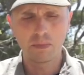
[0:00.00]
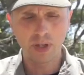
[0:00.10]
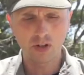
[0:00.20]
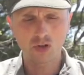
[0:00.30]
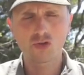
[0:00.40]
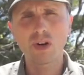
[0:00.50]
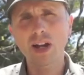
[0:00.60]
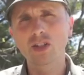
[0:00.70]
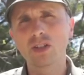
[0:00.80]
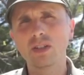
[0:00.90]
better
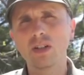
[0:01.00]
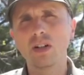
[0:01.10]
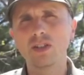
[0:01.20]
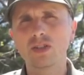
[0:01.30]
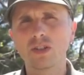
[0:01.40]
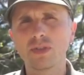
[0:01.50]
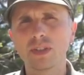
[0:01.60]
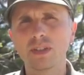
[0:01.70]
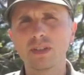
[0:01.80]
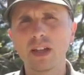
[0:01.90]
traction on
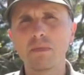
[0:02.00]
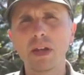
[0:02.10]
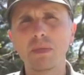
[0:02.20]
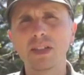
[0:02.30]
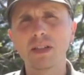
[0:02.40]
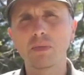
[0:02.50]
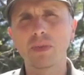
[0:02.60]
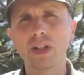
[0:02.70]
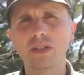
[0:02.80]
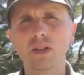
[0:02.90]
surfaces that may be
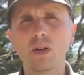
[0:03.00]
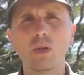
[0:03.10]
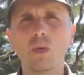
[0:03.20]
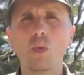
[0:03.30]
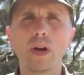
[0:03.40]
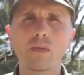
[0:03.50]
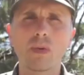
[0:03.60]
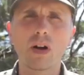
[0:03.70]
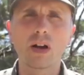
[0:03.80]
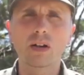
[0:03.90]
slippery. So wet
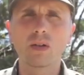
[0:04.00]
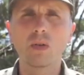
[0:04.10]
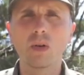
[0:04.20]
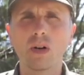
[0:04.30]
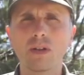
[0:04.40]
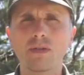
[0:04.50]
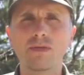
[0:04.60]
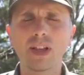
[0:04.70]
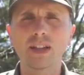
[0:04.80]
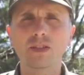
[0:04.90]
rock or
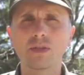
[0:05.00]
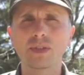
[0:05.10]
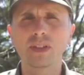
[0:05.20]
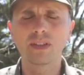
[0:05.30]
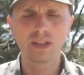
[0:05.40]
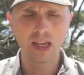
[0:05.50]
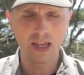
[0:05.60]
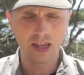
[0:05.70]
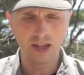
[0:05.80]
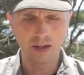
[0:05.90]
flat surfaces,
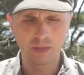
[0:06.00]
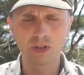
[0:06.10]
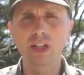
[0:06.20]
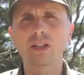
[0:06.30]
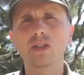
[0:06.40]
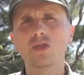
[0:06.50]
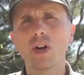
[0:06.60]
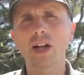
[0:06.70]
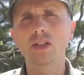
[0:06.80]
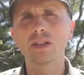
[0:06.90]
you'll get good
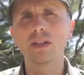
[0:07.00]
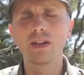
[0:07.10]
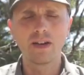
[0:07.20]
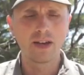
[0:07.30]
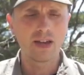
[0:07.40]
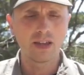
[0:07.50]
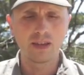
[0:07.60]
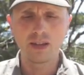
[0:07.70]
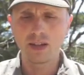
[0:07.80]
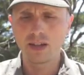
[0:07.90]
traction.
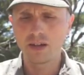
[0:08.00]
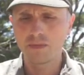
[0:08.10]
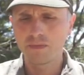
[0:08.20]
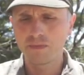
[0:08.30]
The